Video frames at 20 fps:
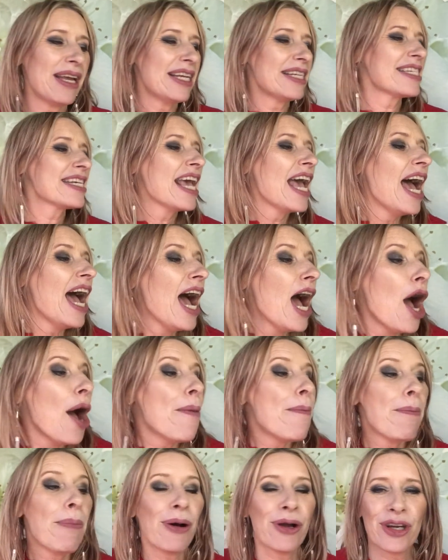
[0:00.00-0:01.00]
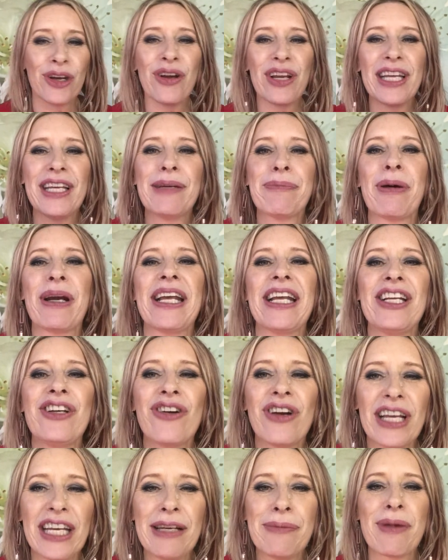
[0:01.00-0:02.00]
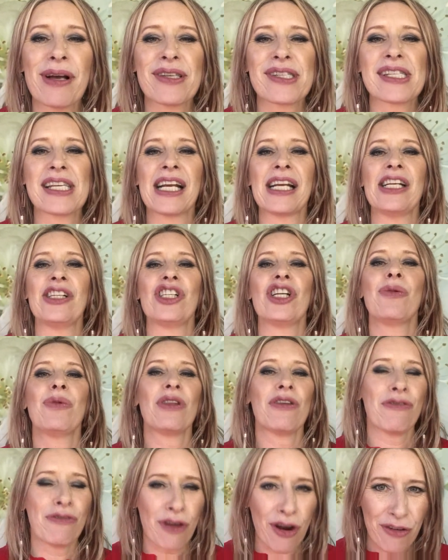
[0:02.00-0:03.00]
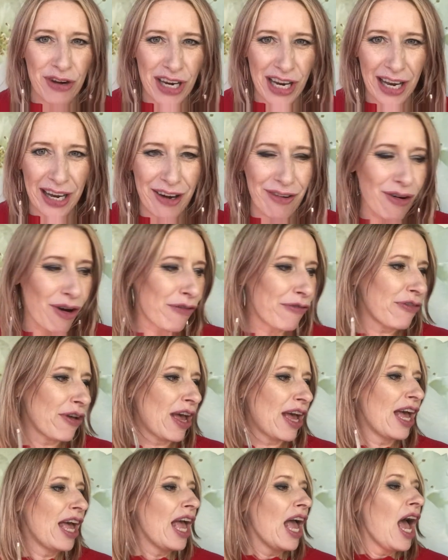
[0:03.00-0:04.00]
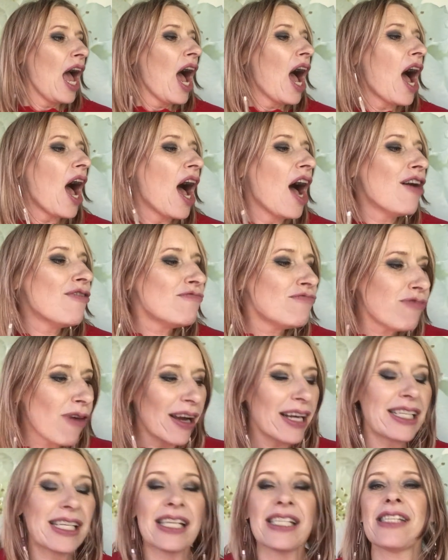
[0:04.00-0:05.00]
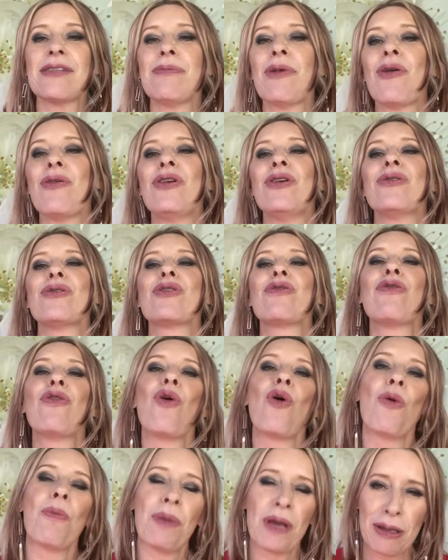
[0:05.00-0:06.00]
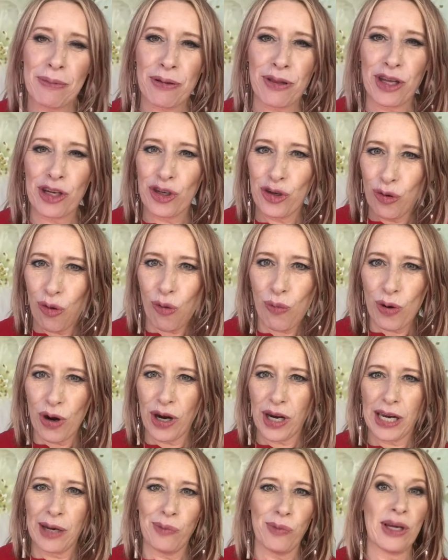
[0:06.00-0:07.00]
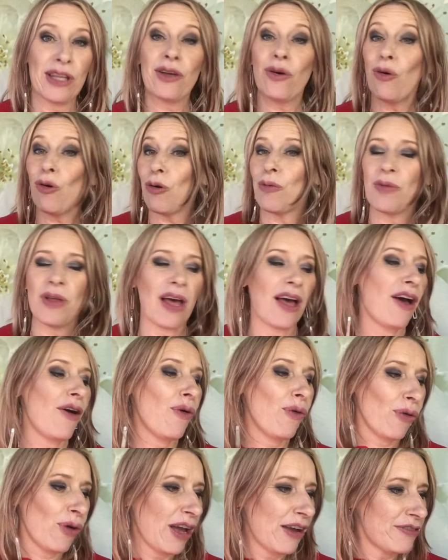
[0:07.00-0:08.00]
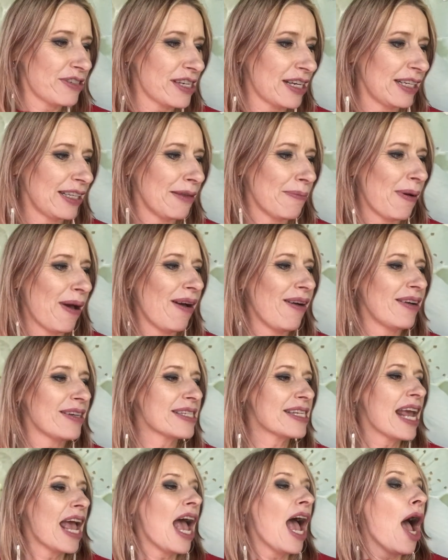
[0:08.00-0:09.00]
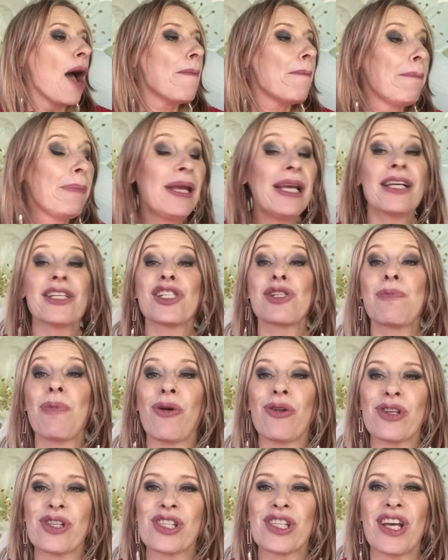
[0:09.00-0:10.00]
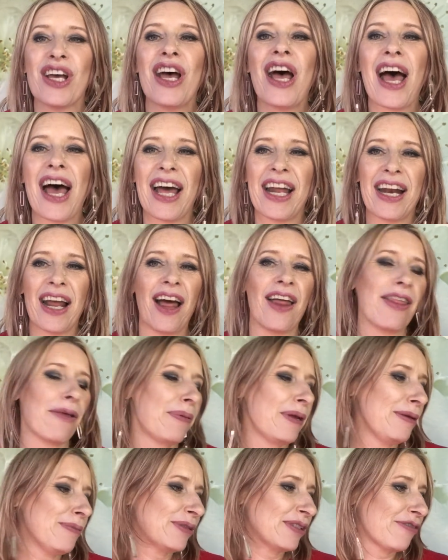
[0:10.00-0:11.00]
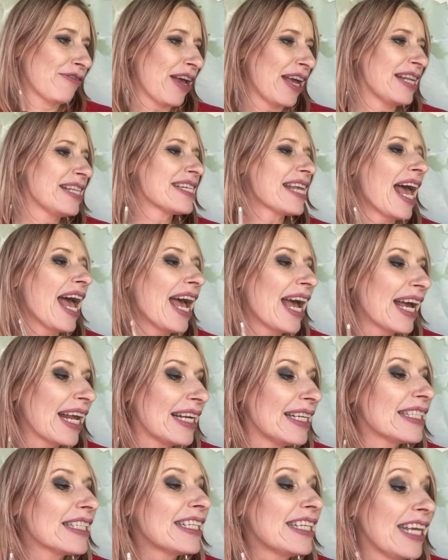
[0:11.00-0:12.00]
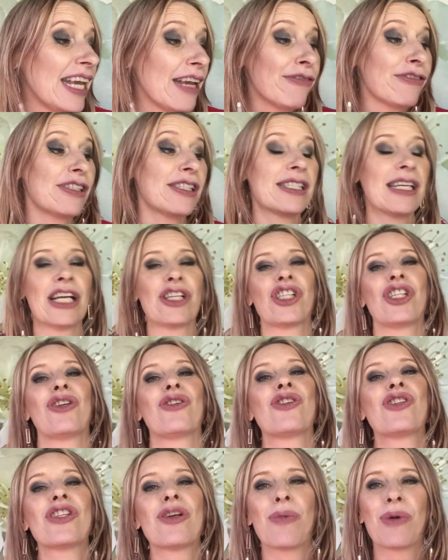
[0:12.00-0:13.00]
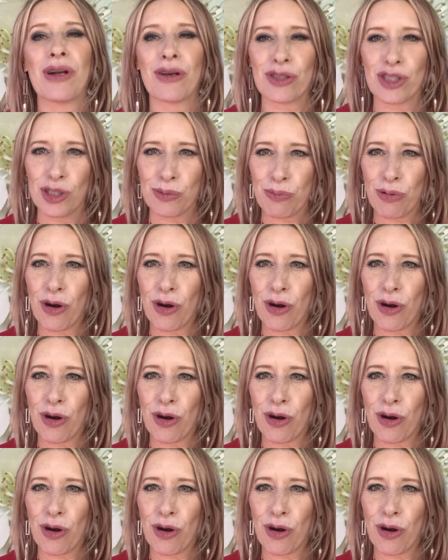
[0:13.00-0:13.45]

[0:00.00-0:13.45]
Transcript: it. Put your e put it in your email signature with a very clear offer. Uh, write testimonials for people that you're working with or uh, or have done in the past be a sponsor at other people's events and gift a session on someone else's